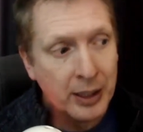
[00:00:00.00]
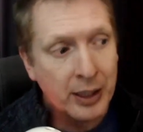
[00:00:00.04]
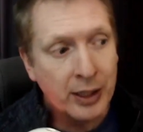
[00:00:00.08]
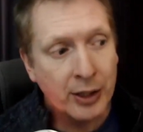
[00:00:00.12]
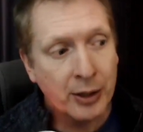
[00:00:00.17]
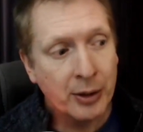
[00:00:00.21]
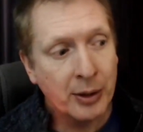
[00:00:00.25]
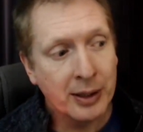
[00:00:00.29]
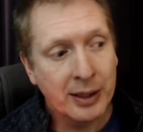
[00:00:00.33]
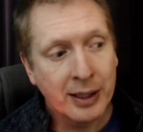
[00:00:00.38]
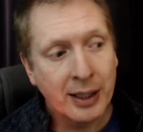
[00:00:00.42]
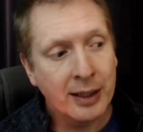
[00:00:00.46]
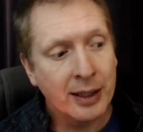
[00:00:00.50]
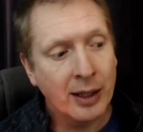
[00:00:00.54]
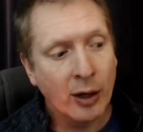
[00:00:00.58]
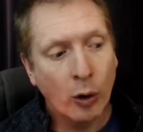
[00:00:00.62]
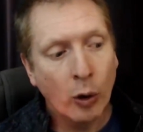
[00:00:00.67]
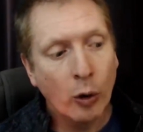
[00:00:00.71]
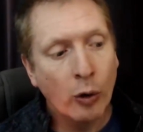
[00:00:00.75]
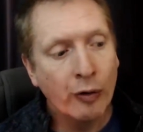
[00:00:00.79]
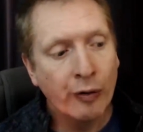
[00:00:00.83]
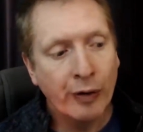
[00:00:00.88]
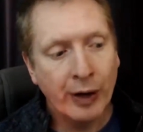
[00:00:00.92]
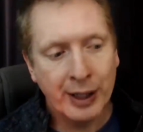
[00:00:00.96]
Now, I did a
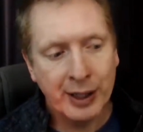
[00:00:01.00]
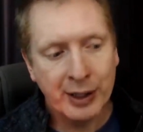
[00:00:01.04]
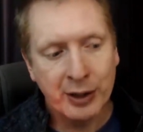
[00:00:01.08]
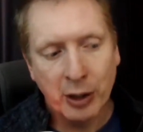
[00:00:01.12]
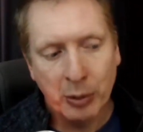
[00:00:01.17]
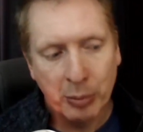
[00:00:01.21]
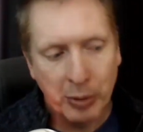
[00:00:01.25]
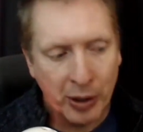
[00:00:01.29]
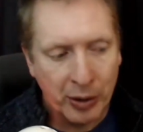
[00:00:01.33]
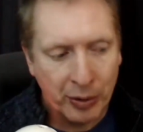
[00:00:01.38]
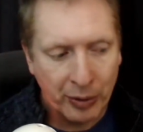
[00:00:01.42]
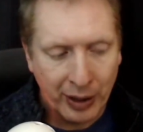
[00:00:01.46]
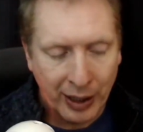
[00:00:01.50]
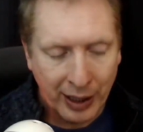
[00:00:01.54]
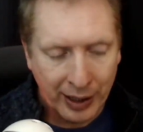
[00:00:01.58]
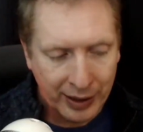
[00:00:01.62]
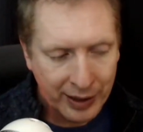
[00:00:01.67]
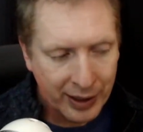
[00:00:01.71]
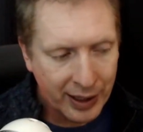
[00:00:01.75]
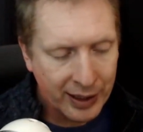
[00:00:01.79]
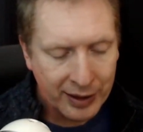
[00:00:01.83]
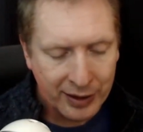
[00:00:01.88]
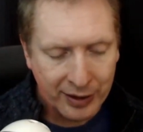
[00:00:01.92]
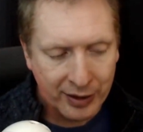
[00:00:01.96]
whole video about that
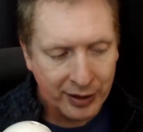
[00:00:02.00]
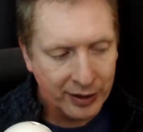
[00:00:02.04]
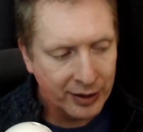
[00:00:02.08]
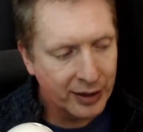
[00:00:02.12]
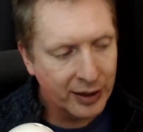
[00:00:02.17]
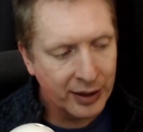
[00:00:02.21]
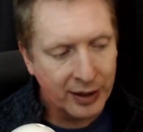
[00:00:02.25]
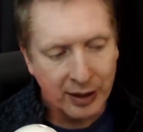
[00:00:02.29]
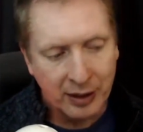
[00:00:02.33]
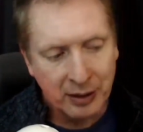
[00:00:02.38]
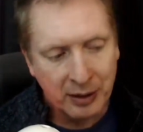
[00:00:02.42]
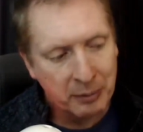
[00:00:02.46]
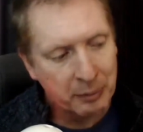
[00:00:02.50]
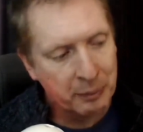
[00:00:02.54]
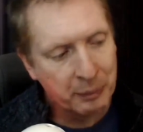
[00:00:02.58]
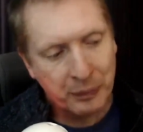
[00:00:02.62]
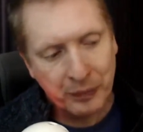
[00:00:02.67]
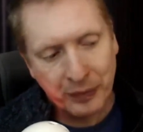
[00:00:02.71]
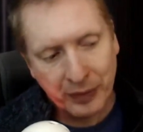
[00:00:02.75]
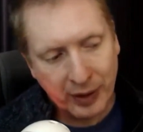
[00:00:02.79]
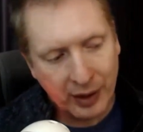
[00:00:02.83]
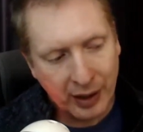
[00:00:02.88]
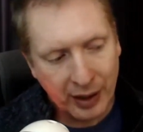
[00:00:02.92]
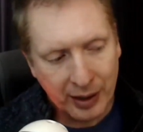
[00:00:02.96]
yesterday,
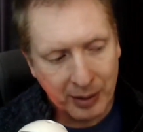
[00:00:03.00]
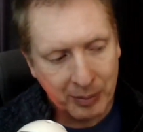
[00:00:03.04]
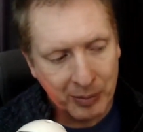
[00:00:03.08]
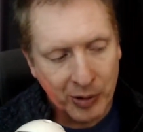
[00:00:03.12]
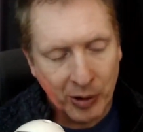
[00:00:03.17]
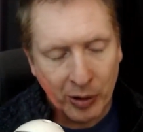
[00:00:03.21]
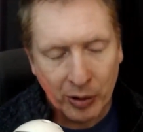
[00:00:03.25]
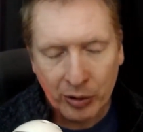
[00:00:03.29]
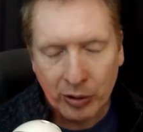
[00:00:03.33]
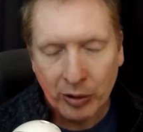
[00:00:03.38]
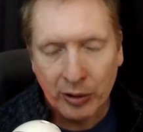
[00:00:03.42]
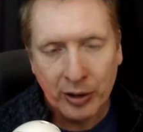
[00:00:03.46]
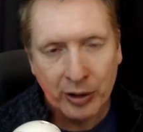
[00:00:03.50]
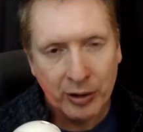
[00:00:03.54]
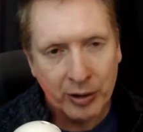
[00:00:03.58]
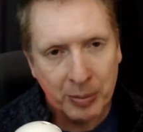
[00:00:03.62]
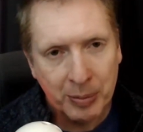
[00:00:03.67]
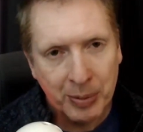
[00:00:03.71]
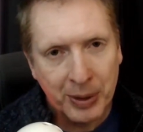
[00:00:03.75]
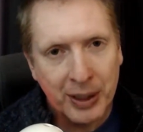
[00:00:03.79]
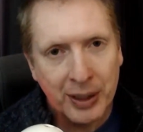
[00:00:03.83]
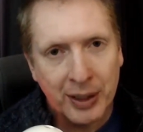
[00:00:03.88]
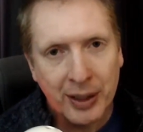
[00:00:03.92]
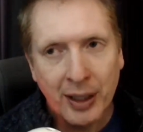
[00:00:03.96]
and I'm not going to
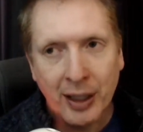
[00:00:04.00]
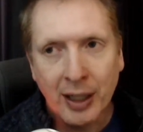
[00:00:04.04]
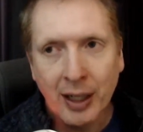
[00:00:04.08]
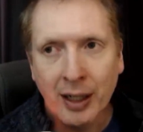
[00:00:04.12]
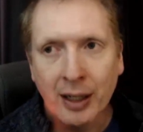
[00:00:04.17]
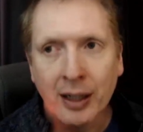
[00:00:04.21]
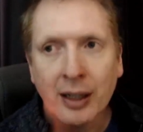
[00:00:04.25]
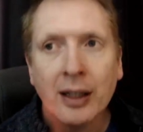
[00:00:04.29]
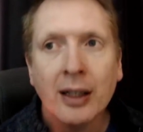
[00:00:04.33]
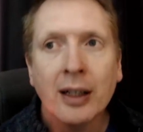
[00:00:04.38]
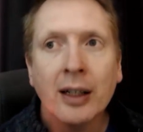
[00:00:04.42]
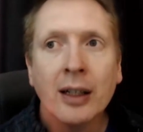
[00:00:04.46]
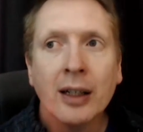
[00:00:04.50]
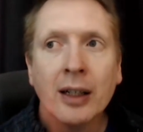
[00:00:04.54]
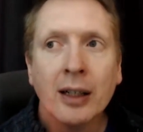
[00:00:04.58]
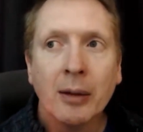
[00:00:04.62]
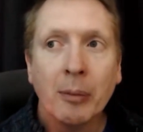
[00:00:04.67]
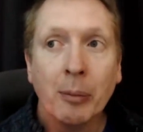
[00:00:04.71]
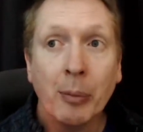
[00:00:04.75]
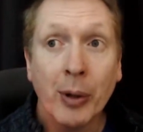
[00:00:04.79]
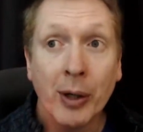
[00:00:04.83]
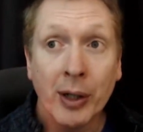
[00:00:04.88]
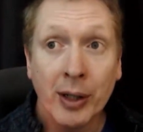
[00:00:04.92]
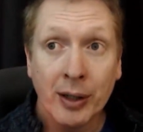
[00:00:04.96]
repeat that,
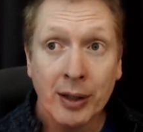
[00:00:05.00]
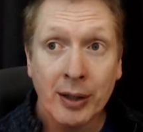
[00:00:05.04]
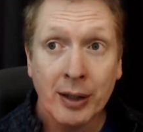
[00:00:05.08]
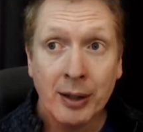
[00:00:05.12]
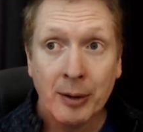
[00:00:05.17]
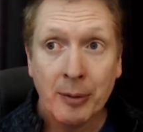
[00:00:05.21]
but